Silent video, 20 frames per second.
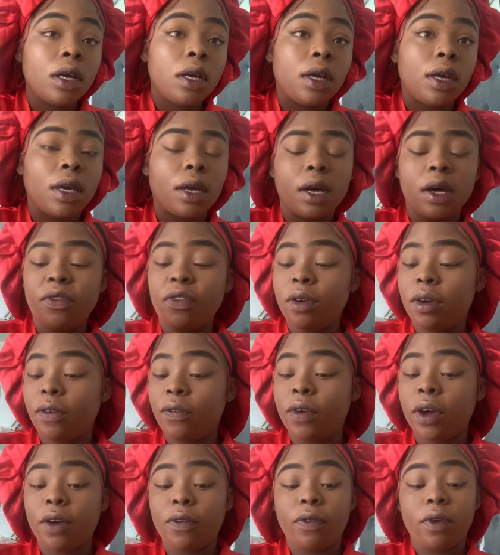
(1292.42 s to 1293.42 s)
Get her from the
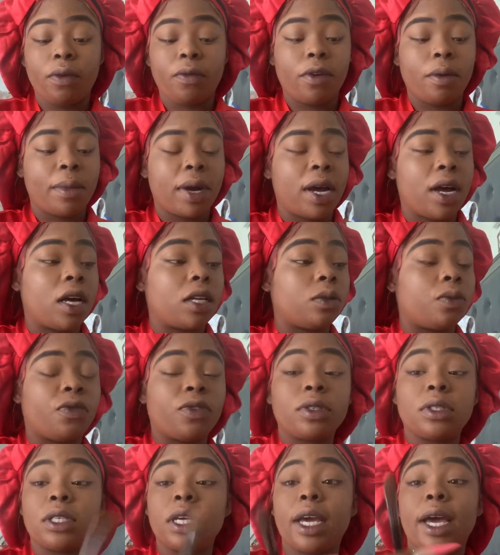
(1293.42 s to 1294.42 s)
fuck from in front of my house
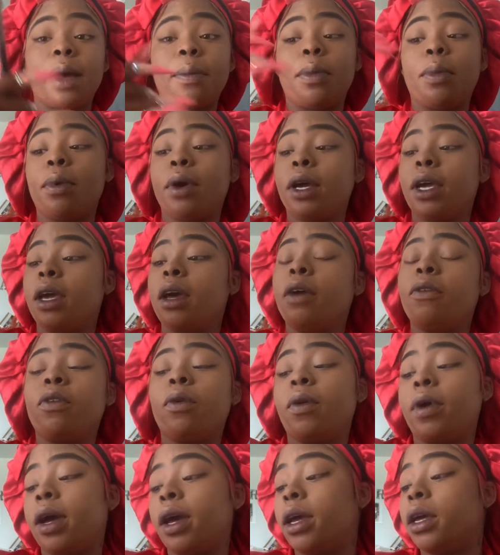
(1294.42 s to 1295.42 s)
before something happened, bro. Get her
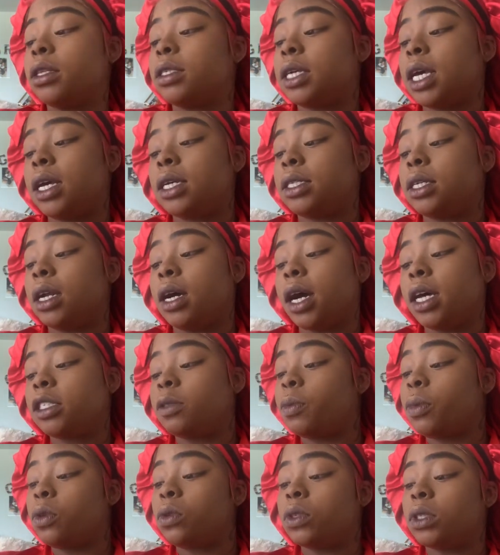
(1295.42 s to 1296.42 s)
from around here, take her to the
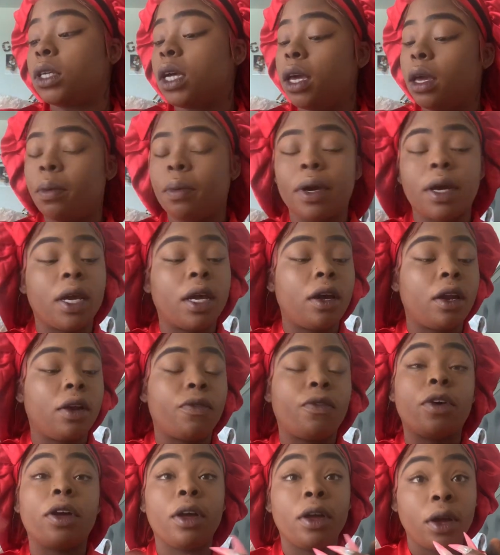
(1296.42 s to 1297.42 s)
hospital, something, bro. Get her
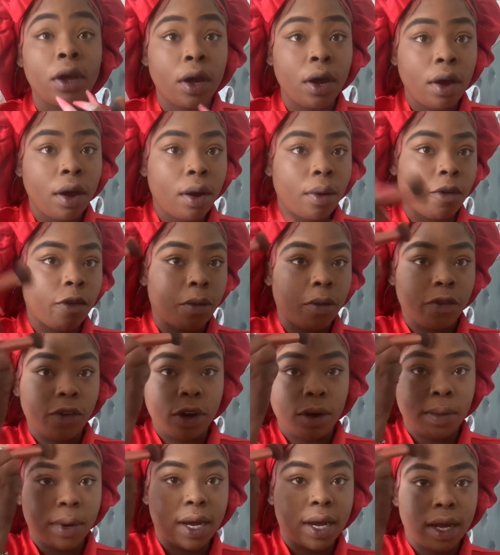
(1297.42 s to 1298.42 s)
the fuck from in
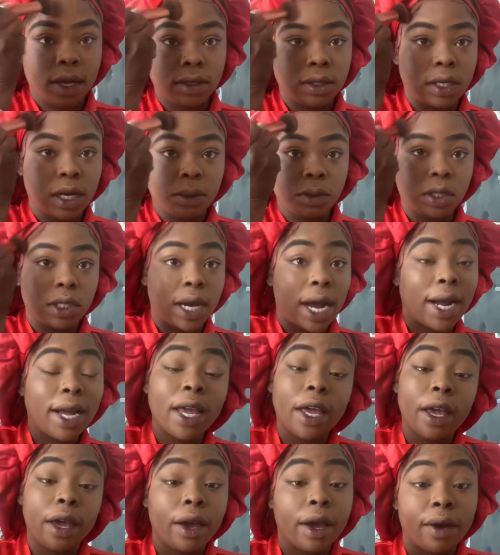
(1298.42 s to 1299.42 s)
front of my house type shit. I
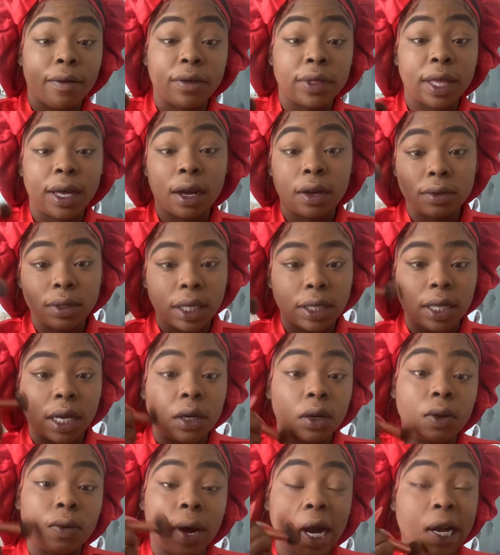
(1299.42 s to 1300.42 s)
could hear everything. I don't think they
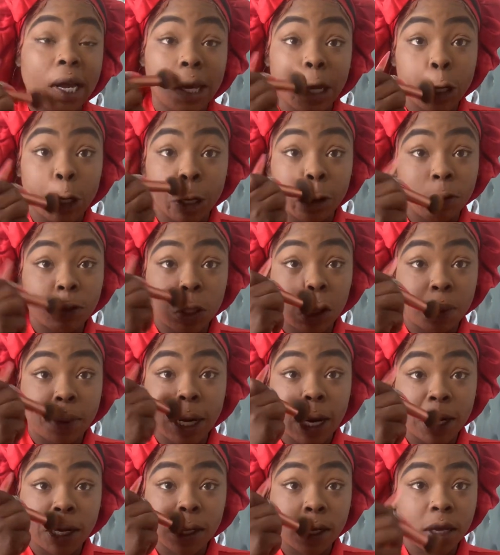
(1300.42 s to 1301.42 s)
knew I could hear everything, but
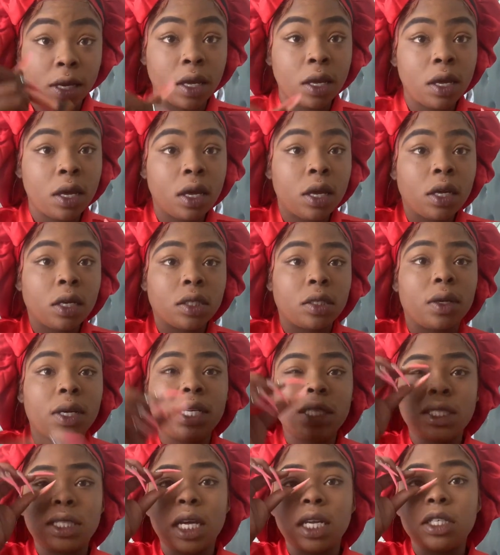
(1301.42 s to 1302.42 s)
I could. So he
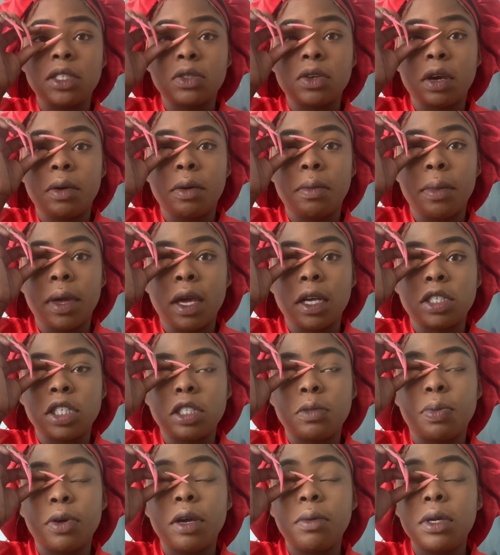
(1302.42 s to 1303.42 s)
steady screaming, man,
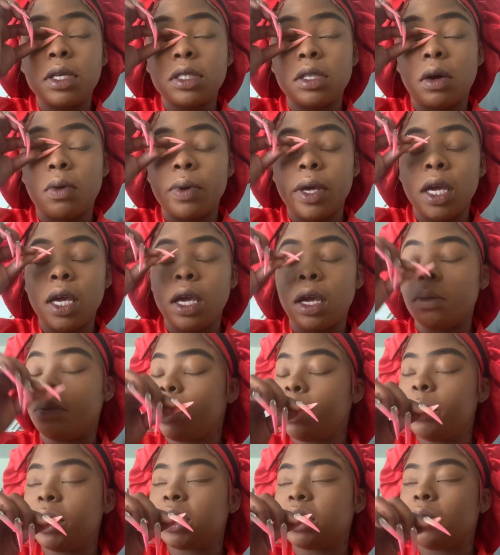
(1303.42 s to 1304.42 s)
just bring me some weed.
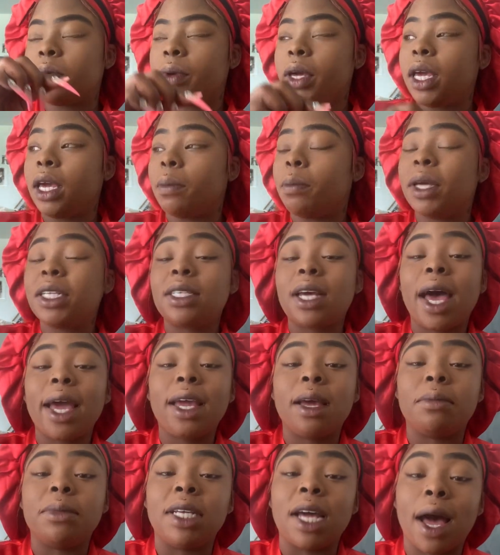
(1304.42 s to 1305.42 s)
Bring me some weed. Bitch, I
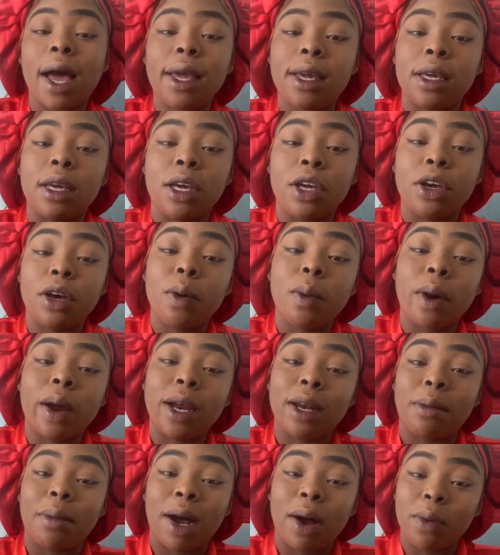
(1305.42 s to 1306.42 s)
am dying and you're
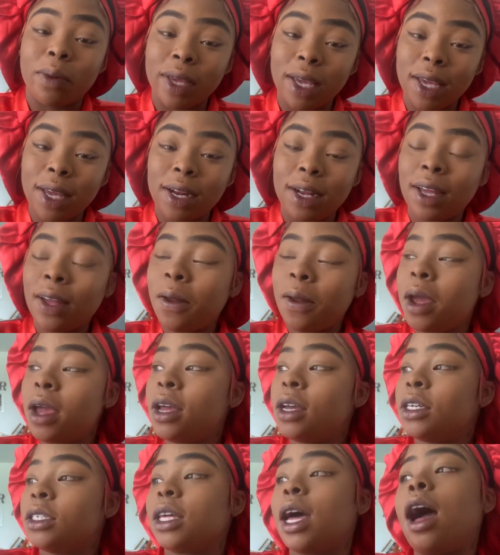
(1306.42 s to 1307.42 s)
worrying about weed?
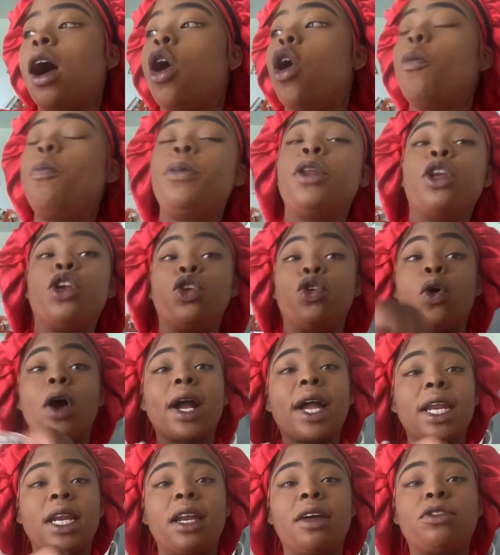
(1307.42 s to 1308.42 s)
So I open the door. I
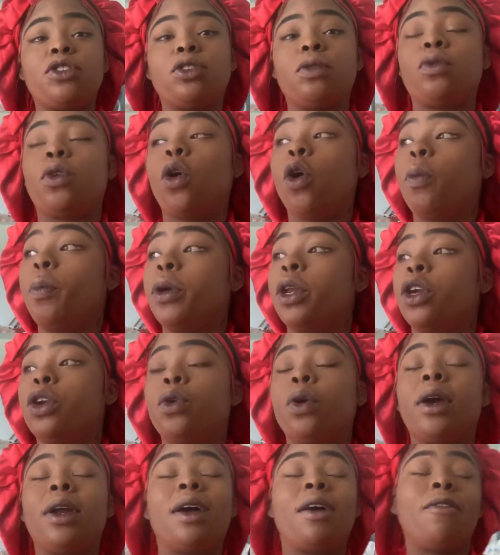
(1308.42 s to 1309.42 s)
get enough strength to open the
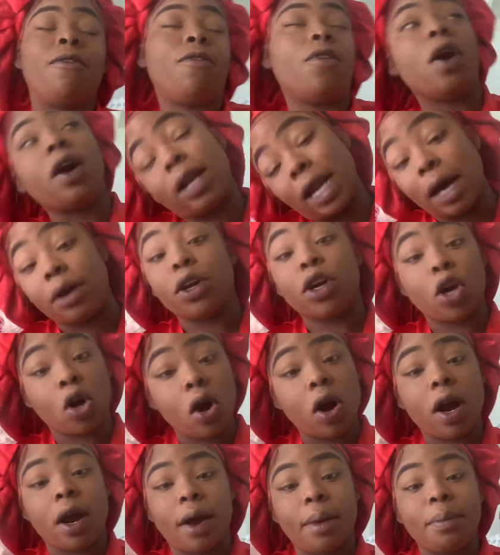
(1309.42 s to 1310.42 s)
door and I fall out the
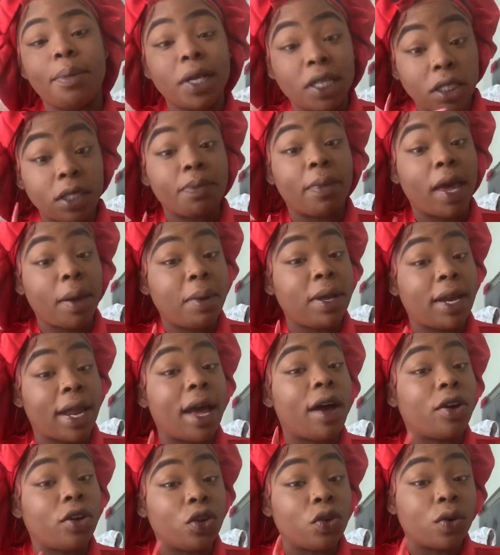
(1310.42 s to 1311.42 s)
car. Bitch, maybe
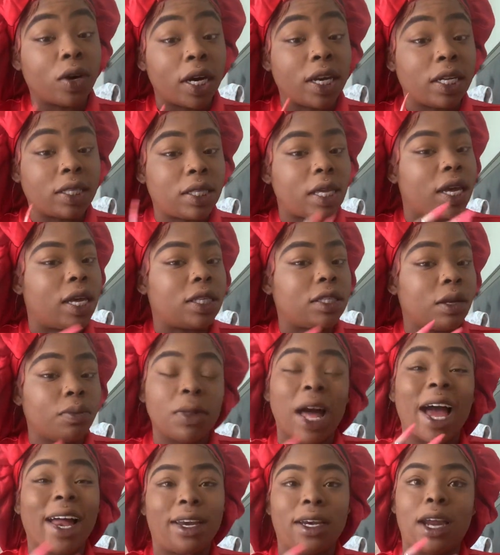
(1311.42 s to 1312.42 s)
now you will understand
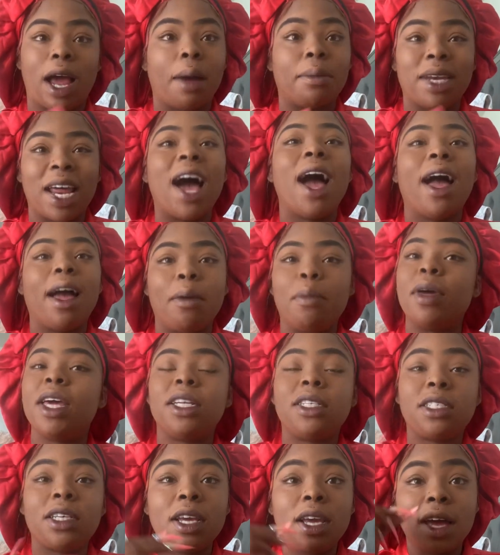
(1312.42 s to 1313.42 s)
something. I'm dying,
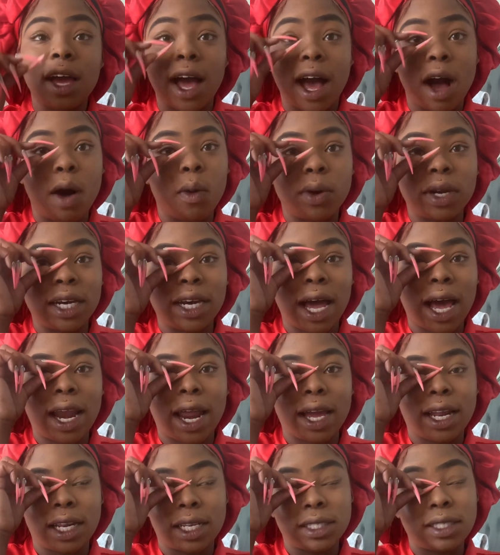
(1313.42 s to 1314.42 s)
bitch. I don't want to die
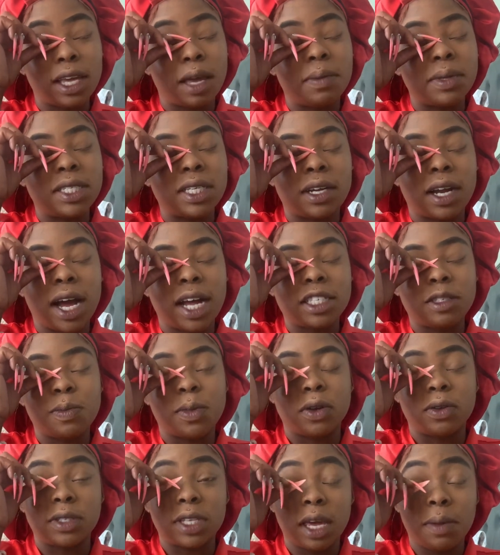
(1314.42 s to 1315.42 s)
like this. Take me to the
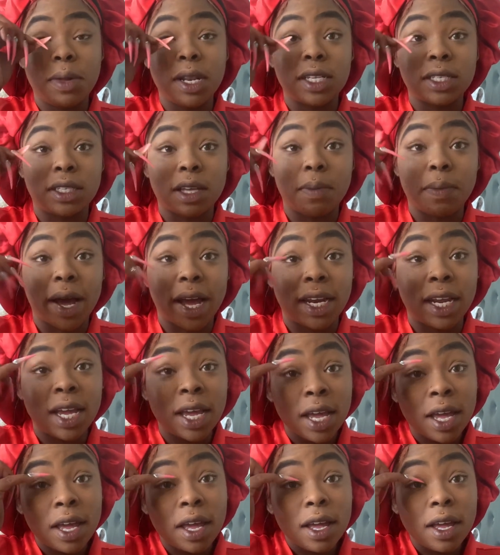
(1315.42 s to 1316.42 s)
hospital. Take me to somebody.
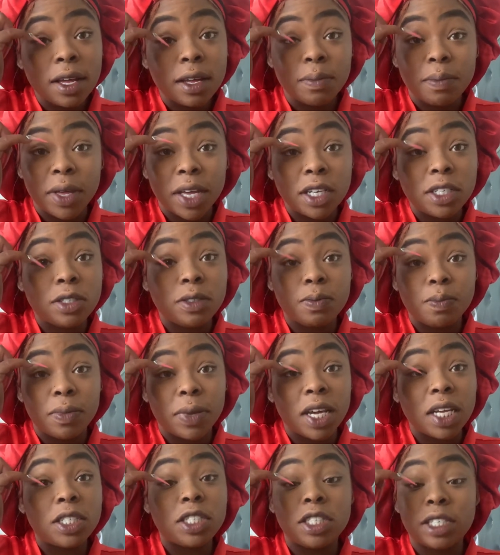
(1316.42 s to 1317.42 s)

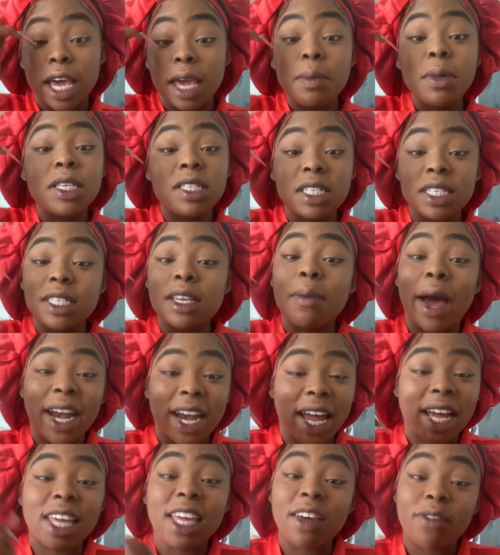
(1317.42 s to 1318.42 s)
Bitch, take me to somebody
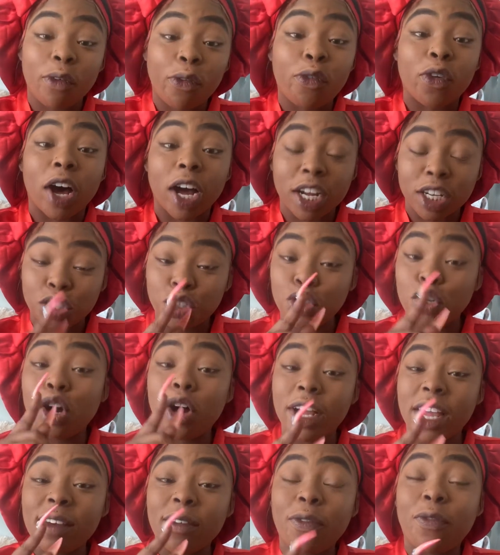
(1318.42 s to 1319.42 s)
that give a fuck. Because you
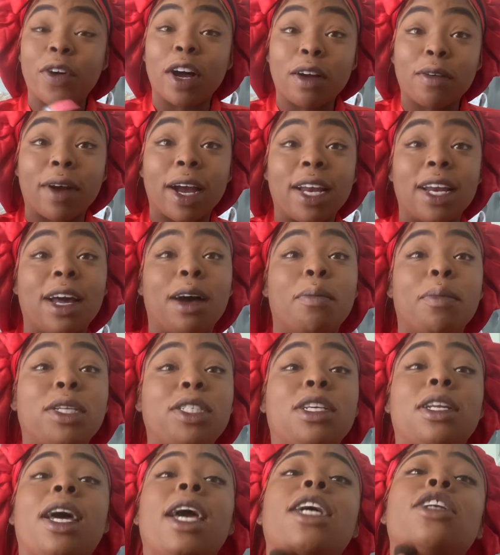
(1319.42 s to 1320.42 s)
don't give a fuck right now,
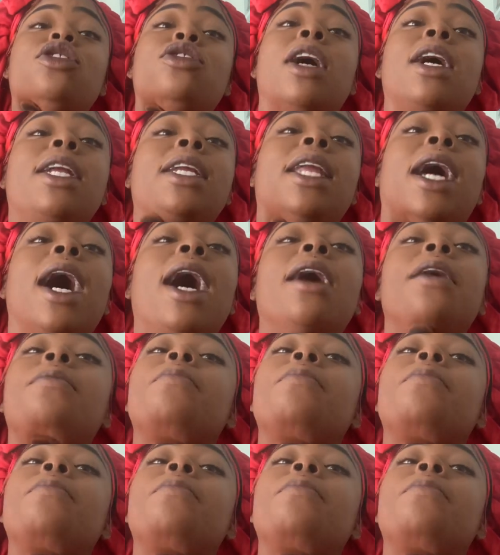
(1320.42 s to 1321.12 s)
bitch, and I ain't trying to die.